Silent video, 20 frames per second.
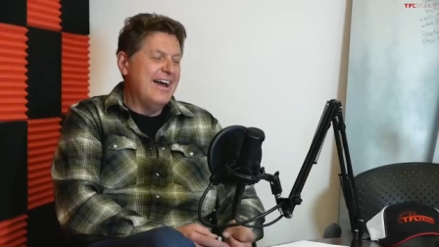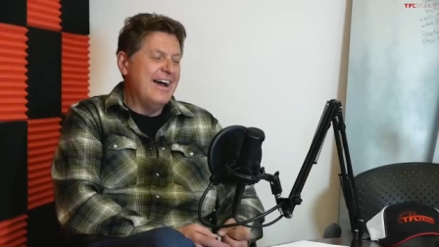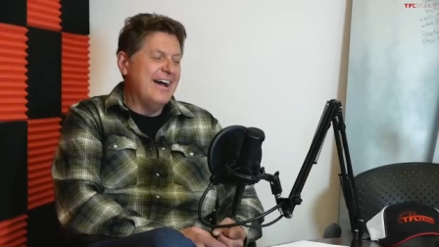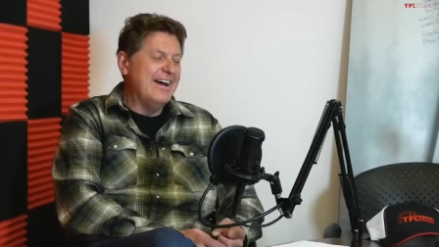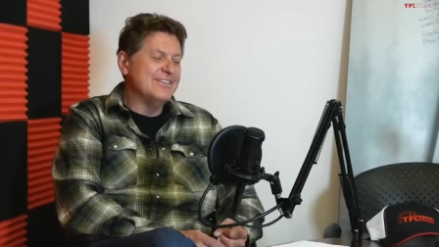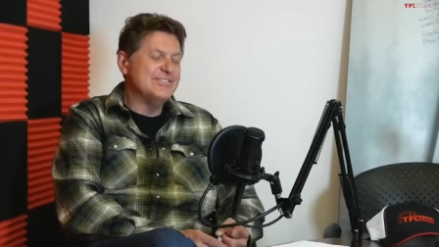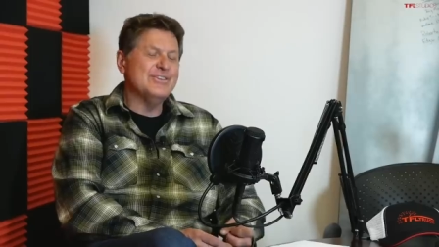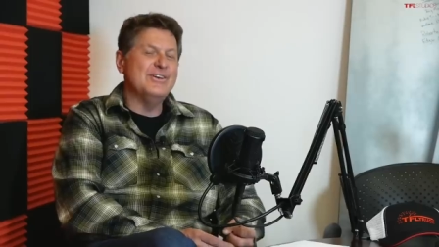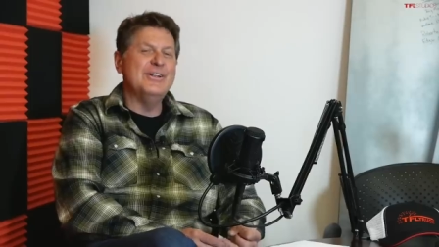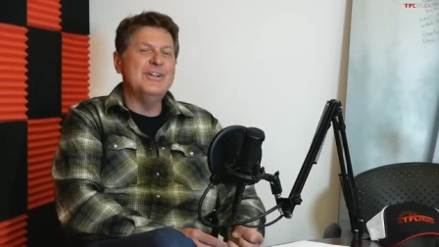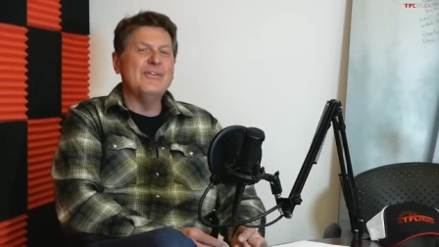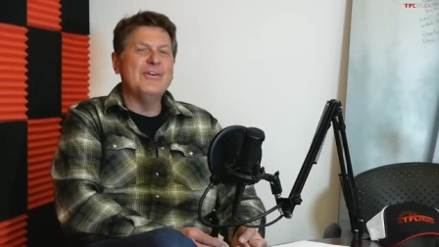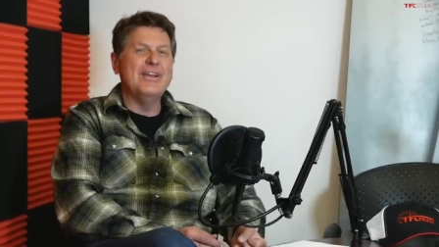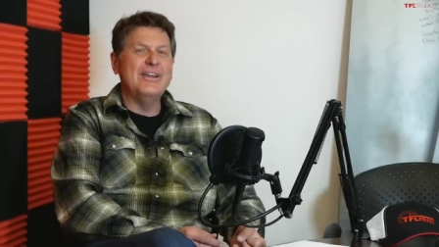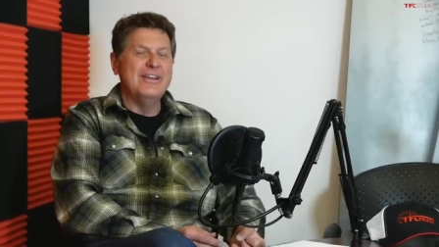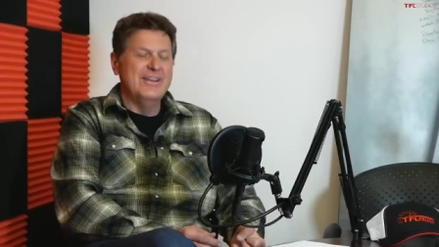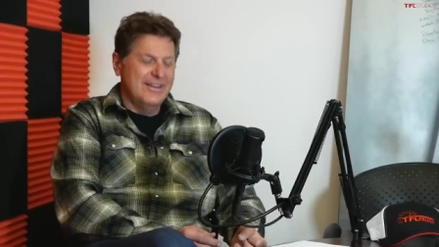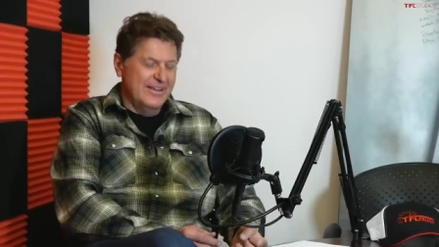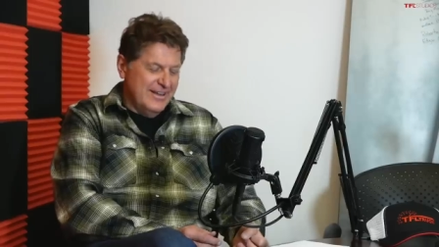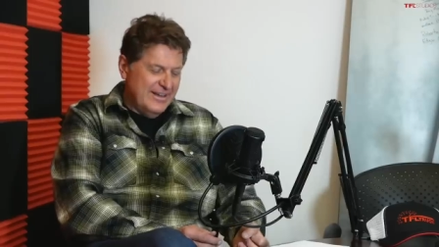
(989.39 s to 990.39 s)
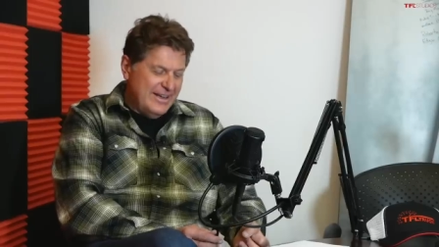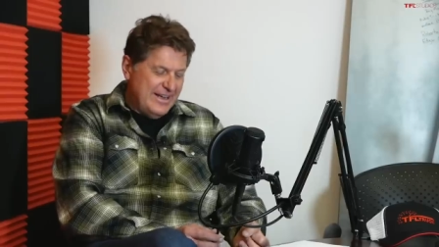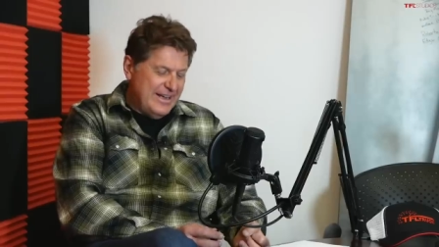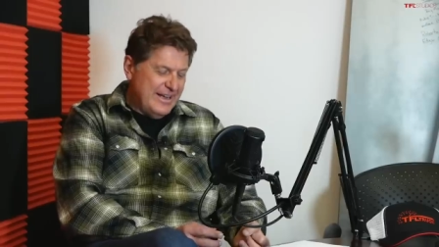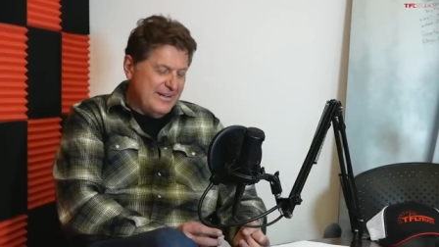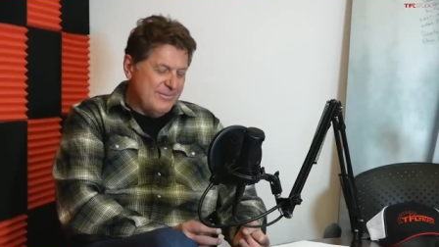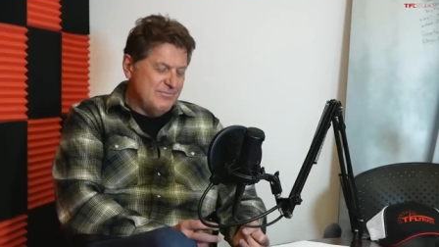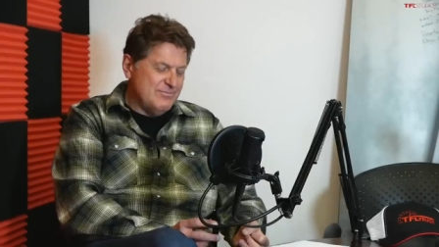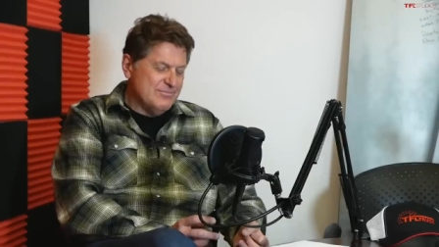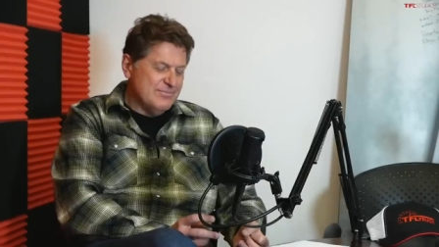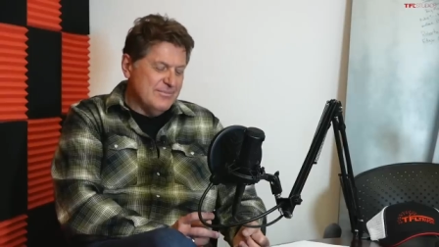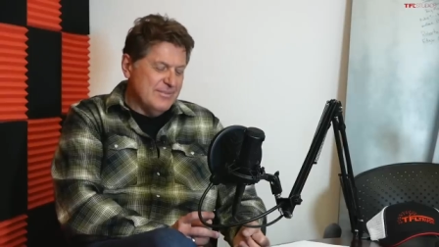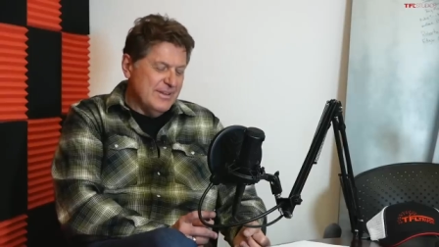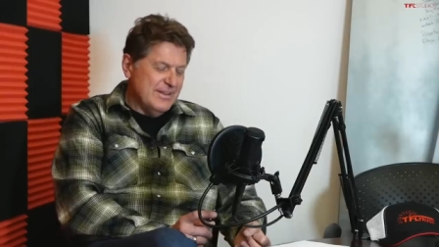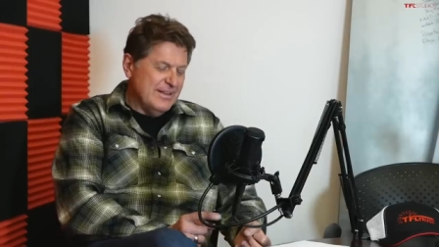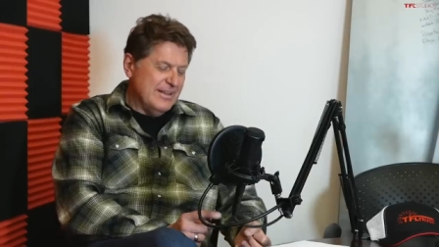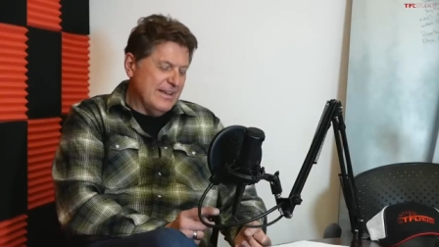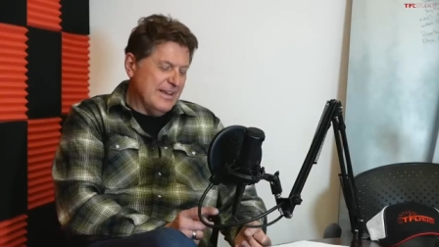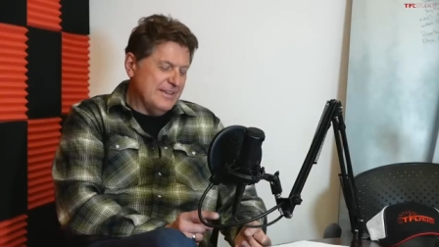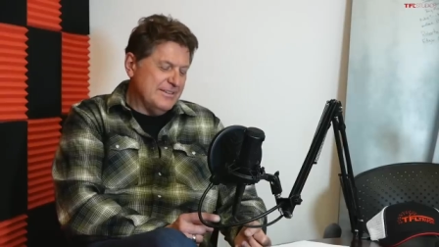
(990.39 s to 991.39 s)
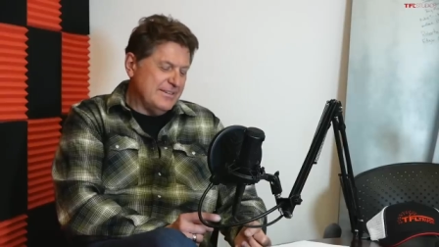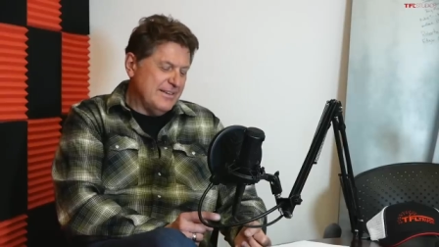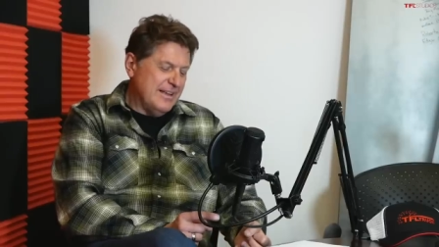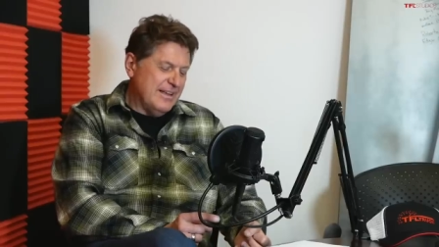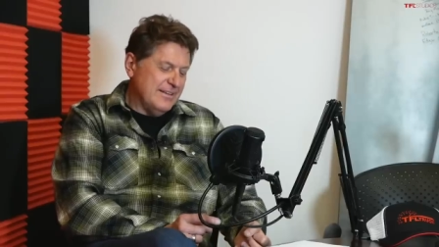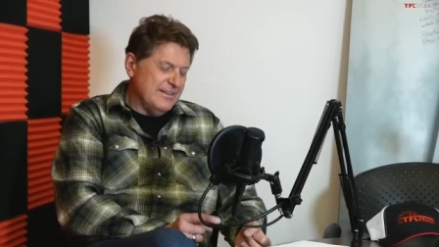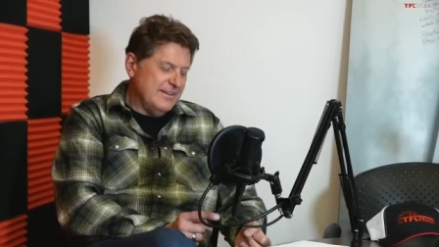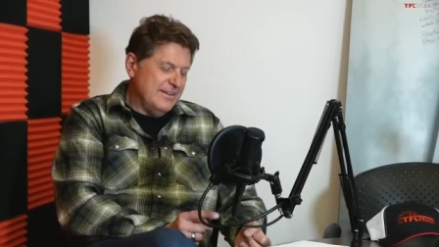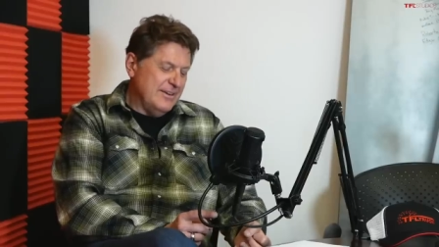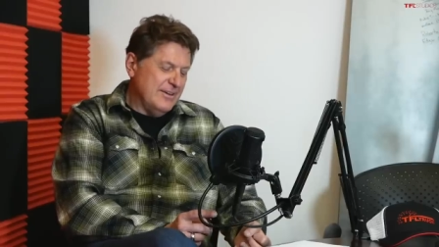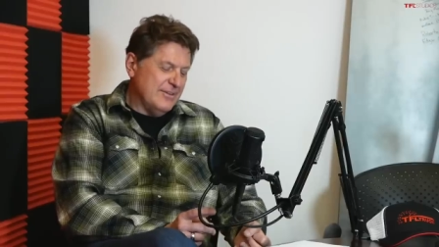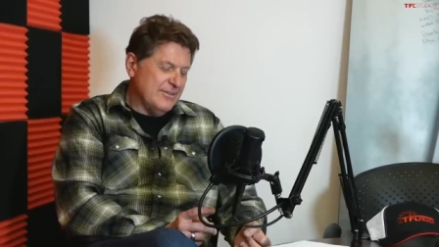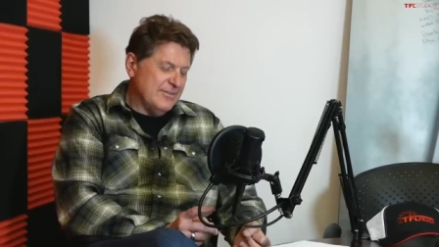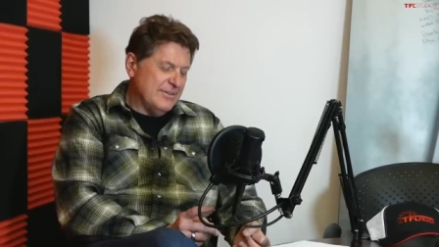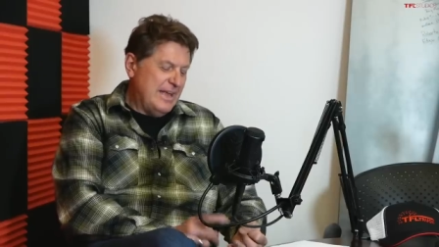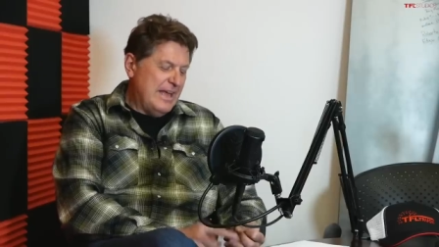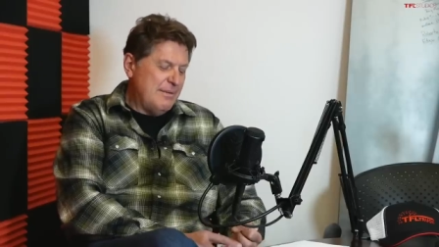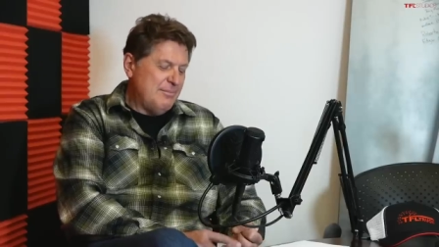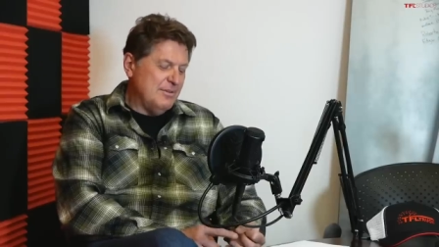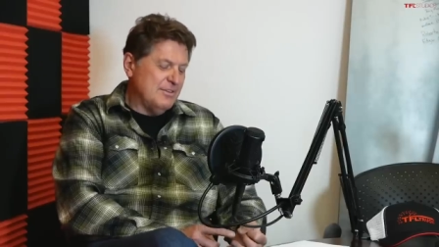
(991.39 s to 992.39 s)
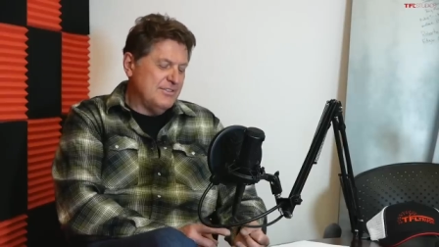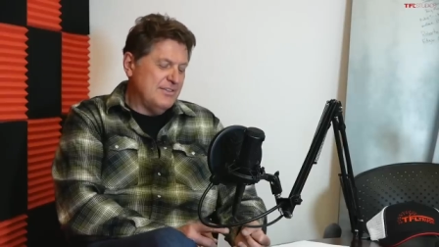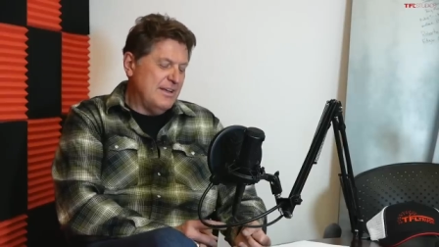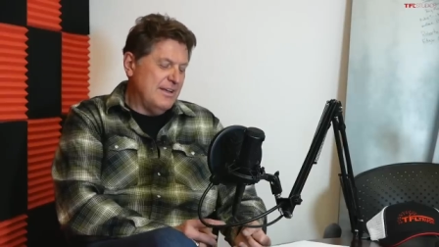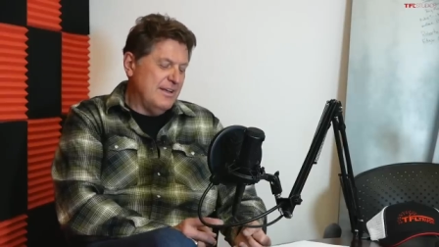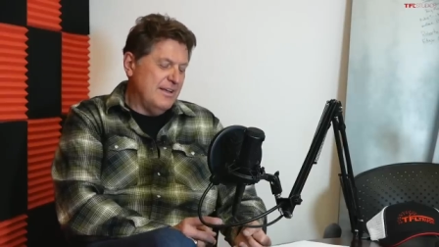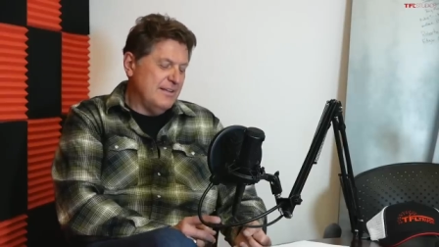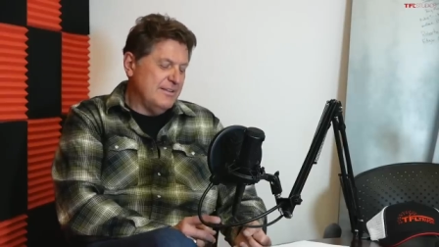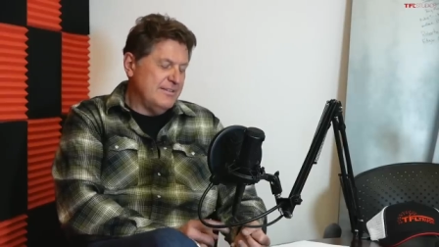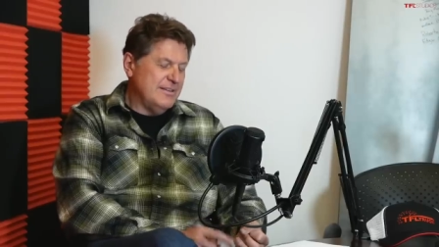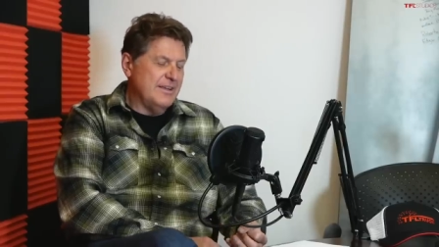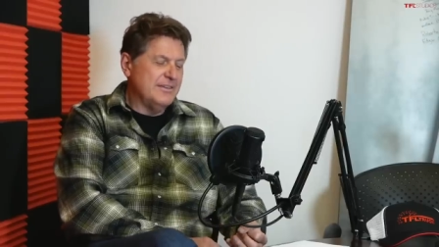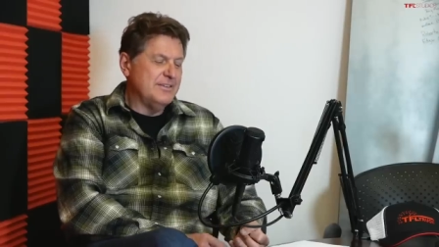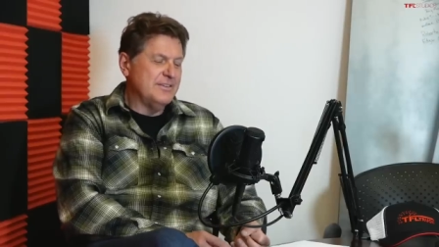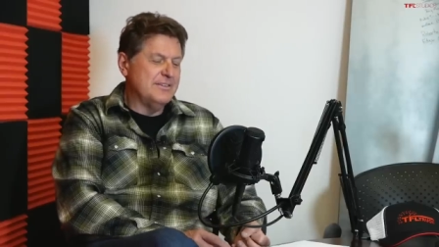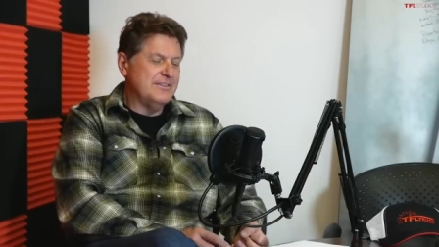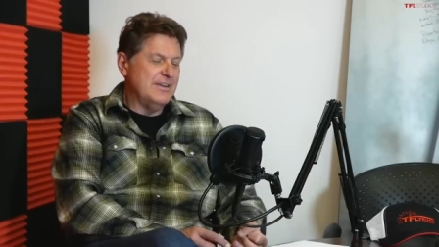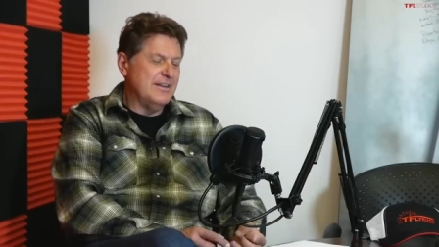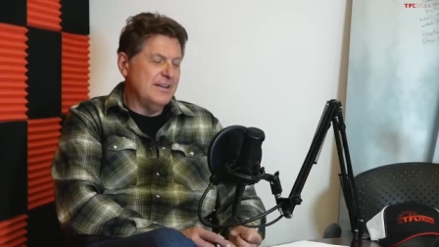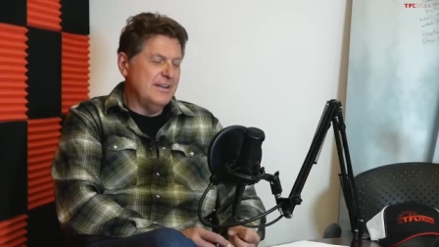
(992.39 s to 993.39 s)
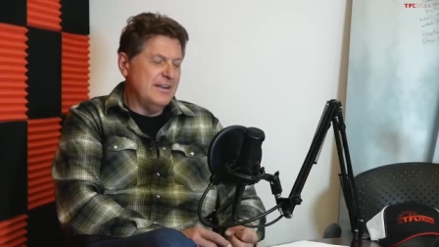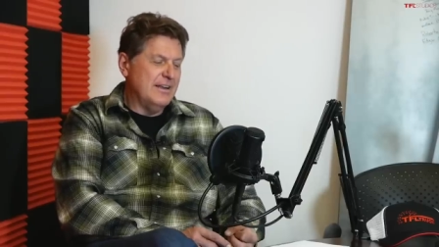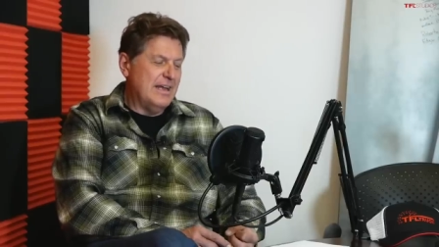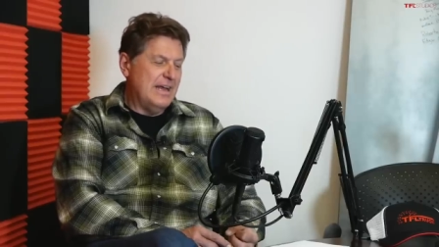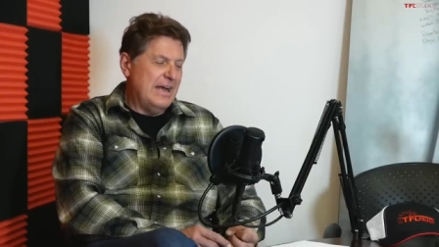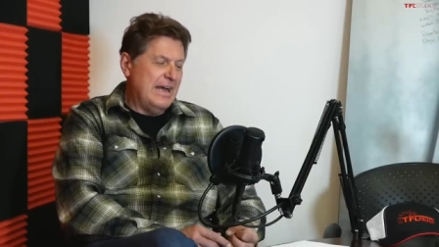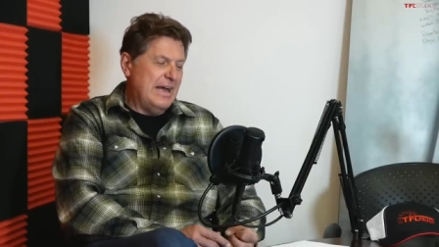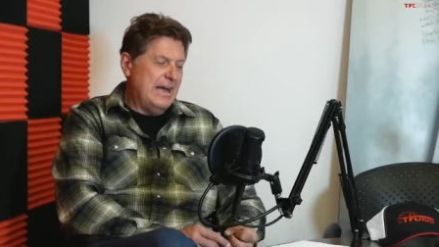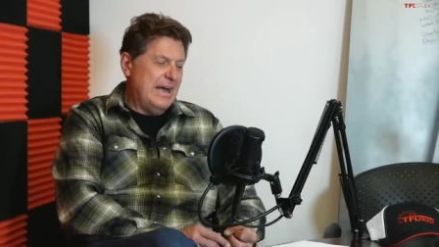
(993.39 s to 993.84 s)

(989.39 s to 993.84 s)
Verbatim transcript: Uh, so anyway, um, like I said, you know, Apple's done it, Tesla's done it.